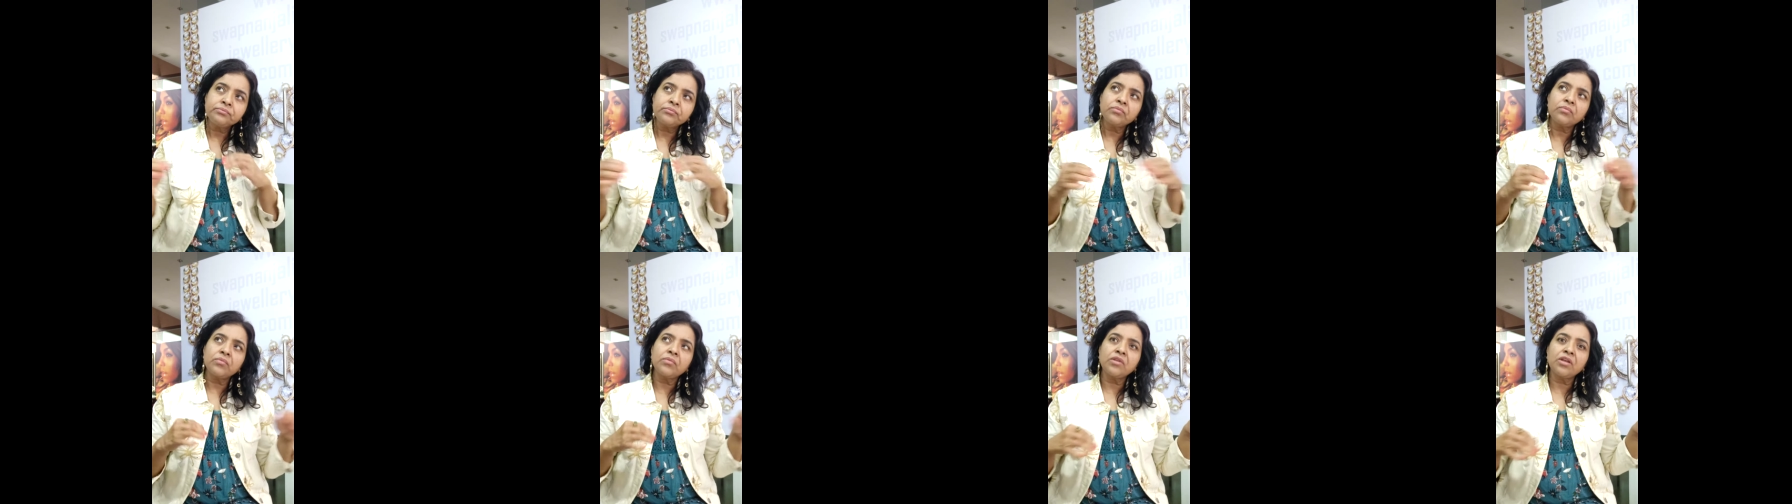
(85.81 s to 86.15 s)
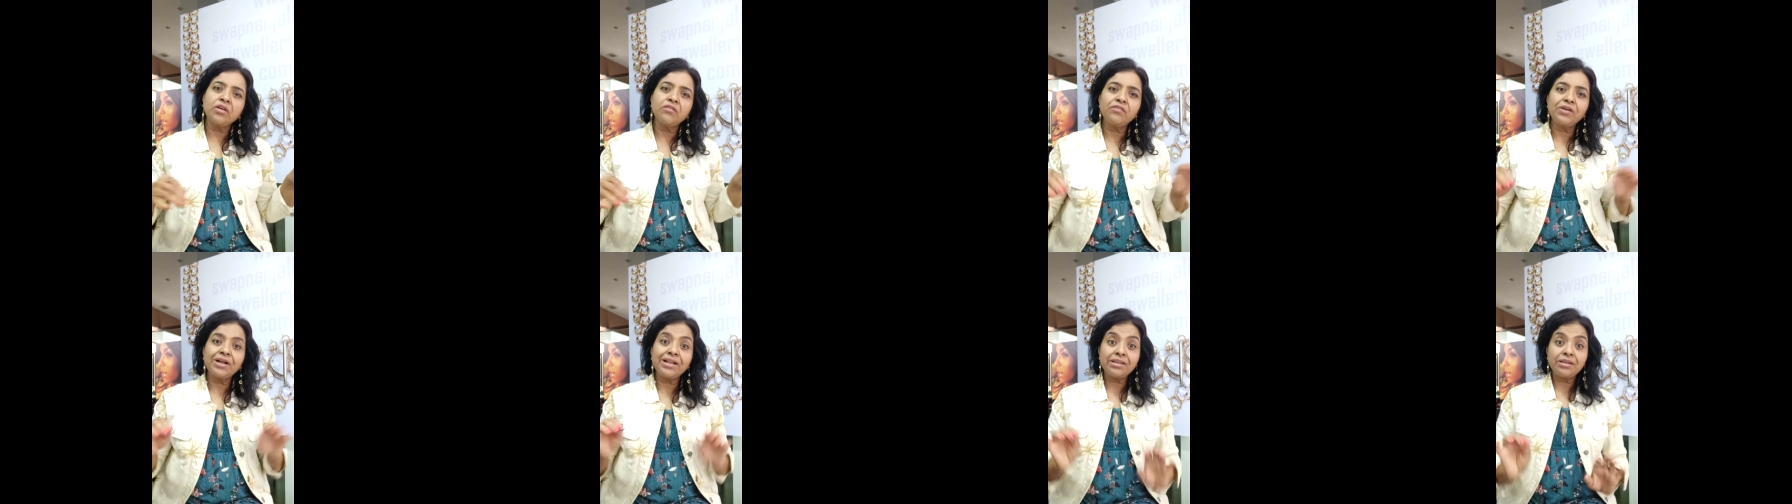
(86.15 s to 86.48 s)
um,
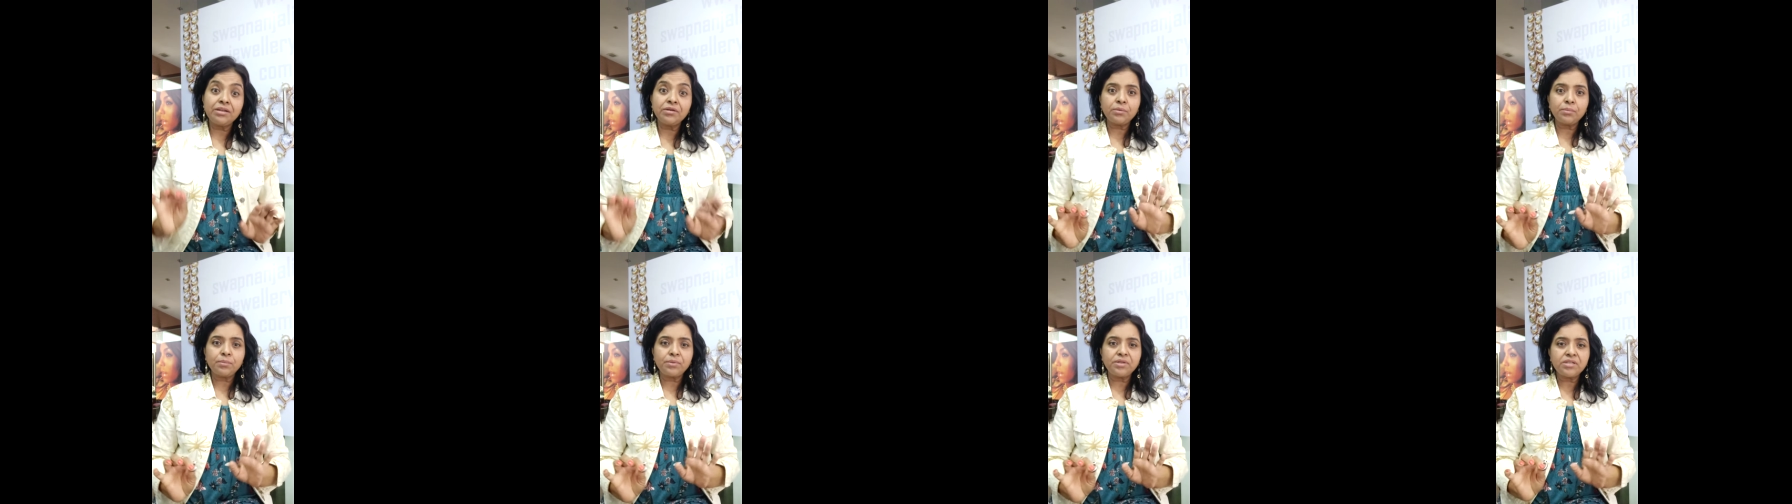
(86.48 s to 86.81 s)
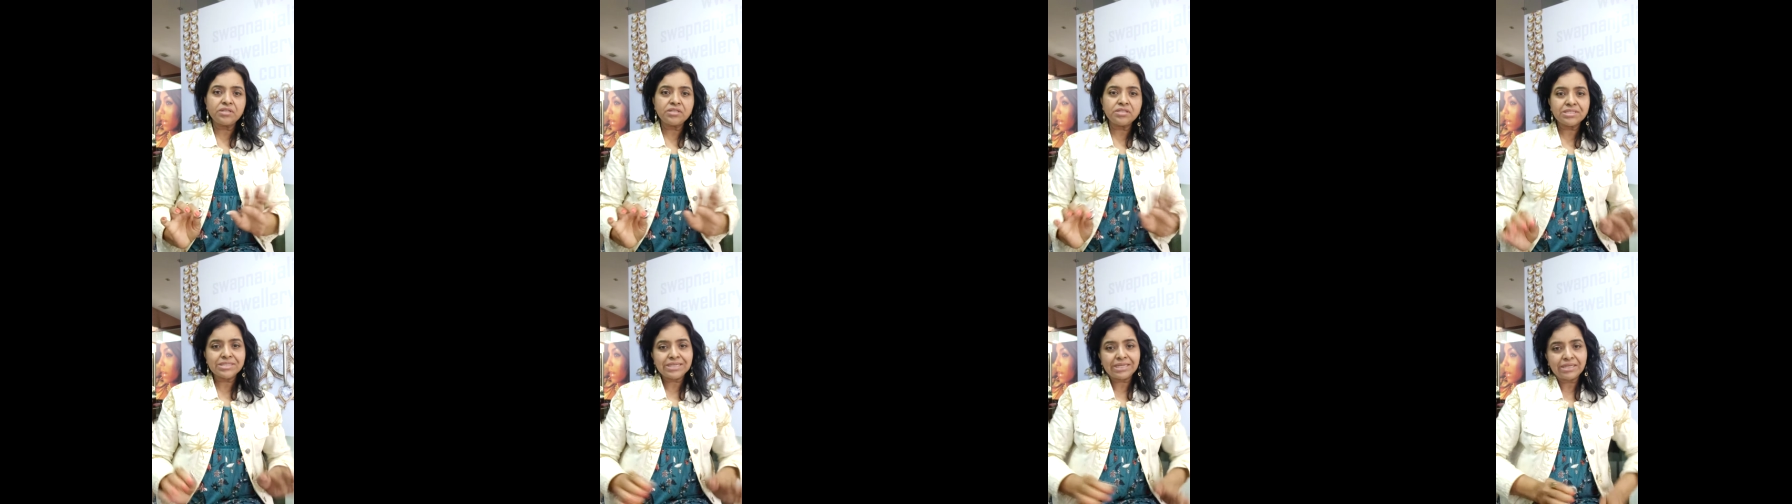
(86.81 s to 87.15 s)

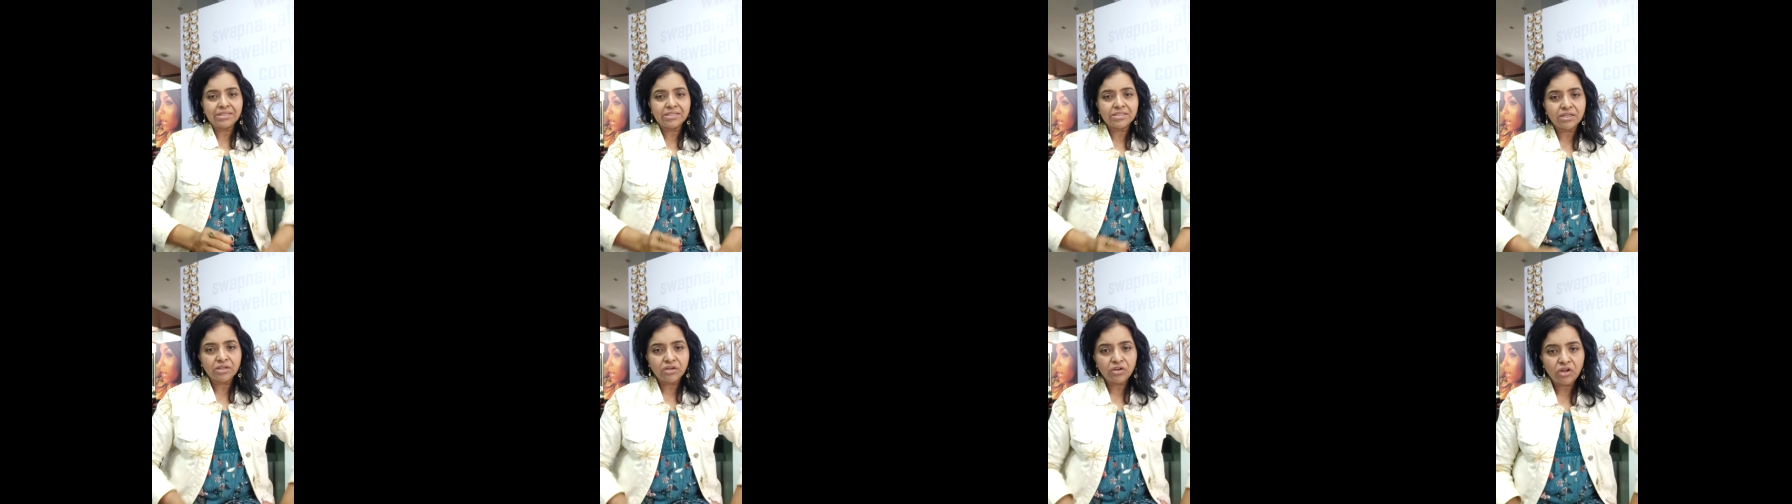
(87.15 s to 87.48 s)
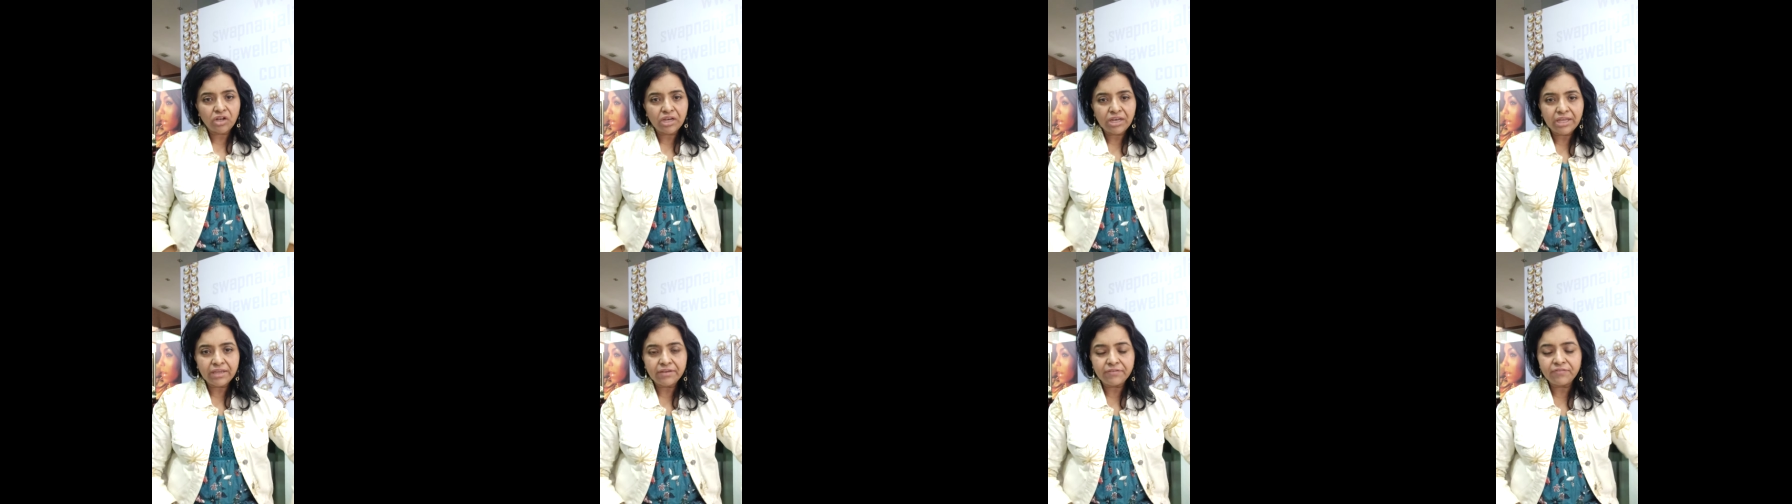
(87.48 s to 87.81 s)
vulnerable state in
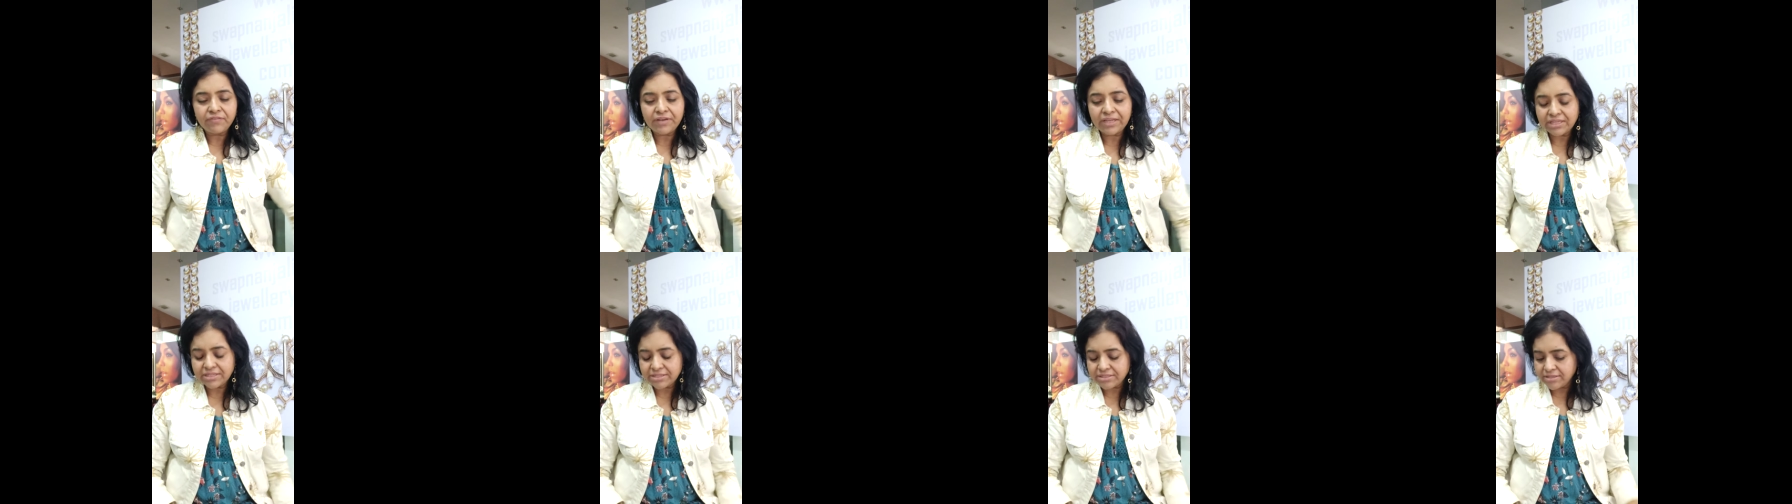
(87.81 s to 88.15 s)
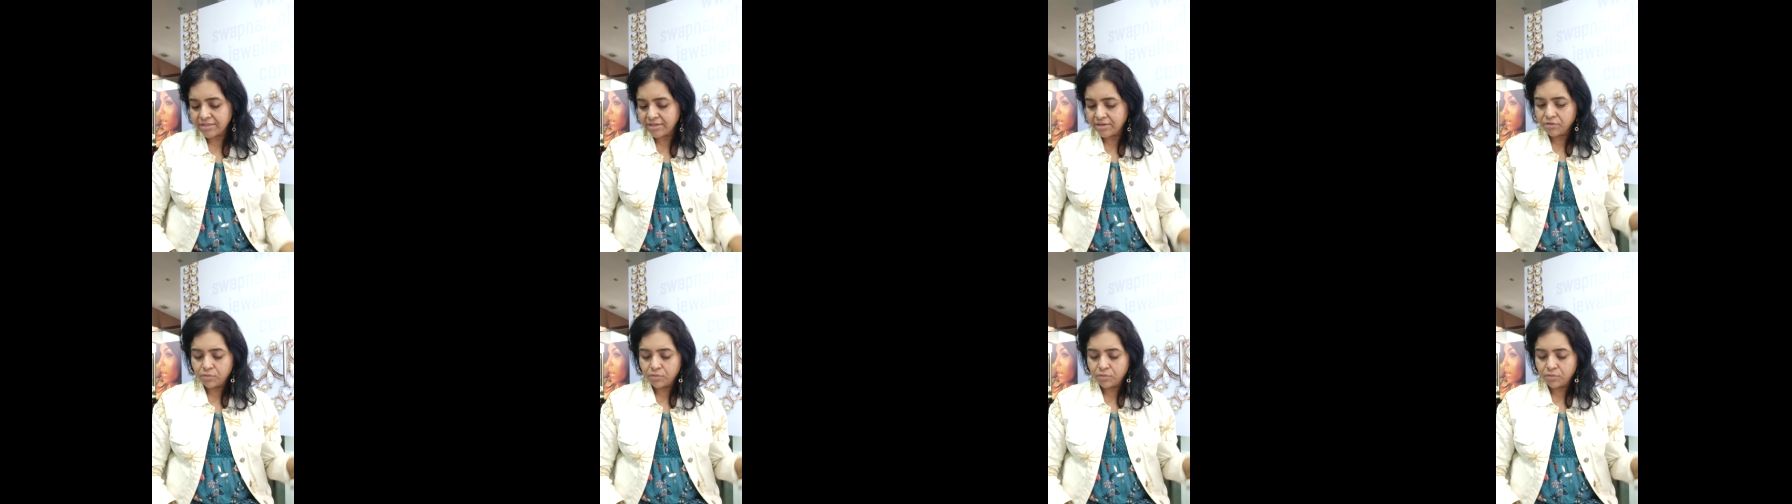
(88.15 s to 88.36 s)
your life like say